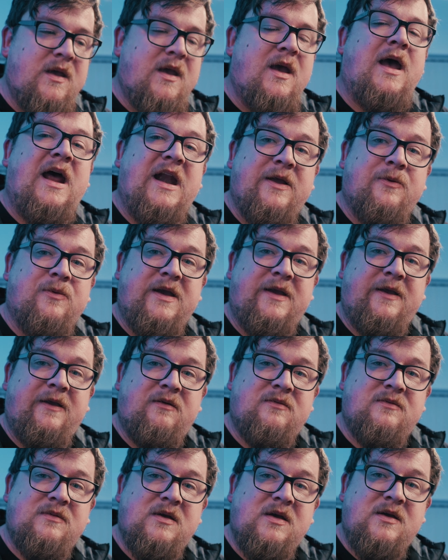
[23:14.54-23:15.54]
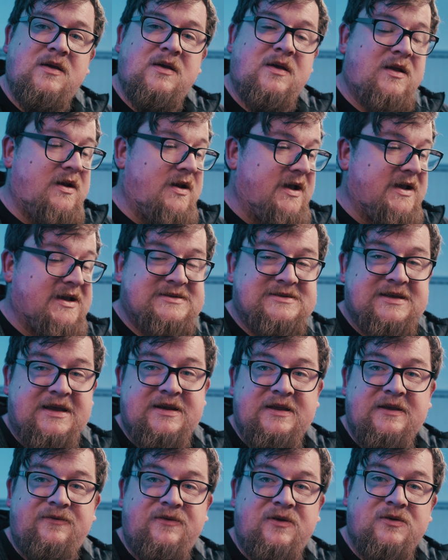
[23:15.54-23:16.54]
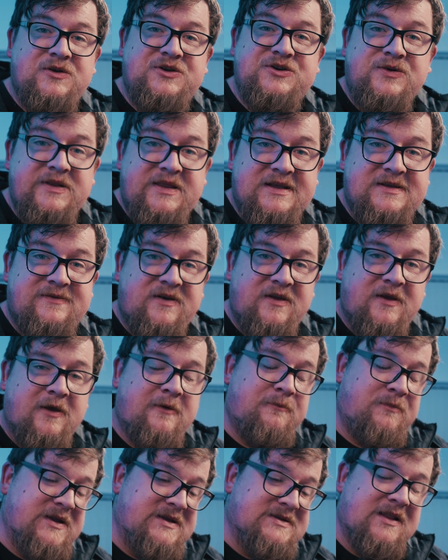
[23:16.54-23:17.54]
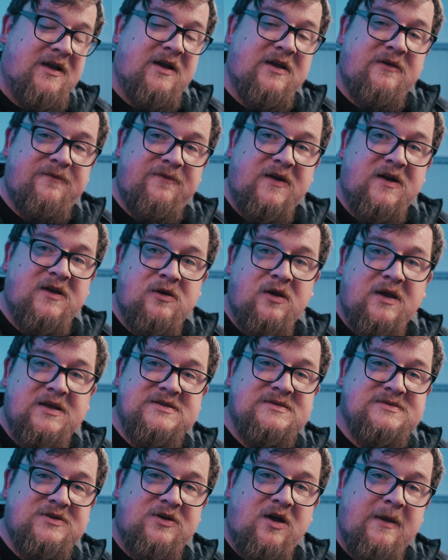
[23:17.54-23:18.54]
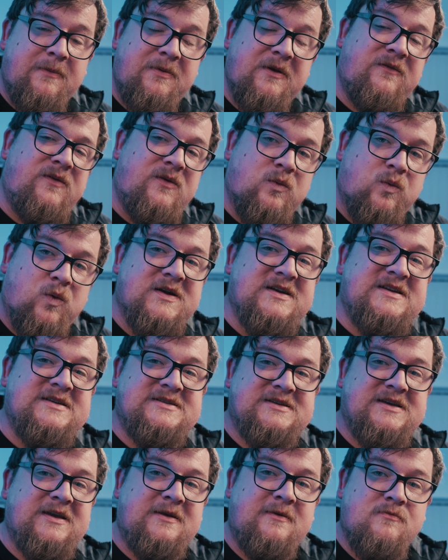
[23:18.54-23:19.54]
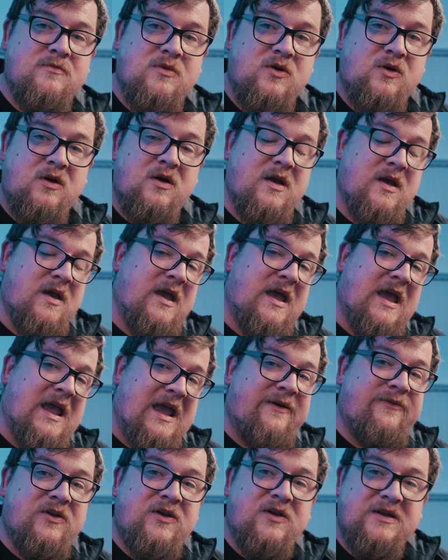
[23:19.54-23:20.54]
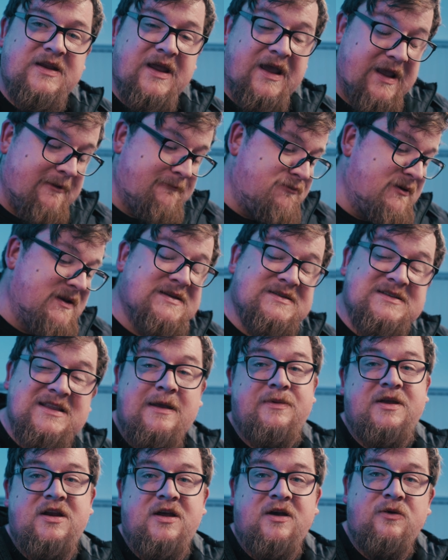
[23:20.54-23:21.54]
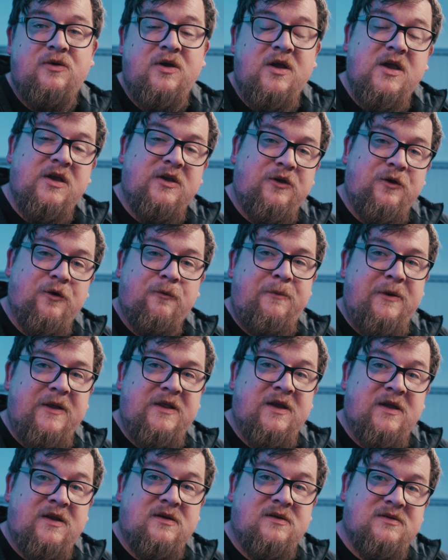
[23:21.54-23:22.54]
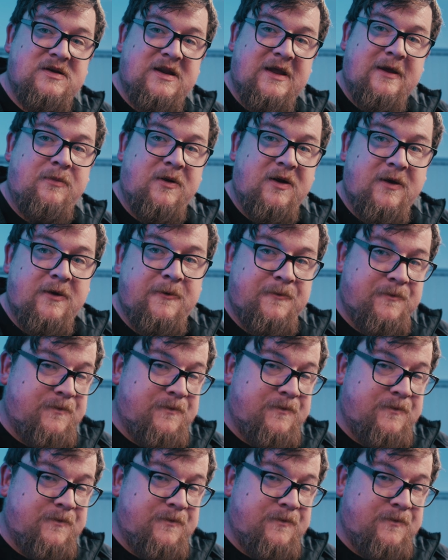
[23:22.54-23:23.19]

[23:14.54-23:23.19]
Anyway, like I said, if you enjoyed this video, please like, follow, and subscribe if you want to see more. Have a good day, and please let me know your opinion down below.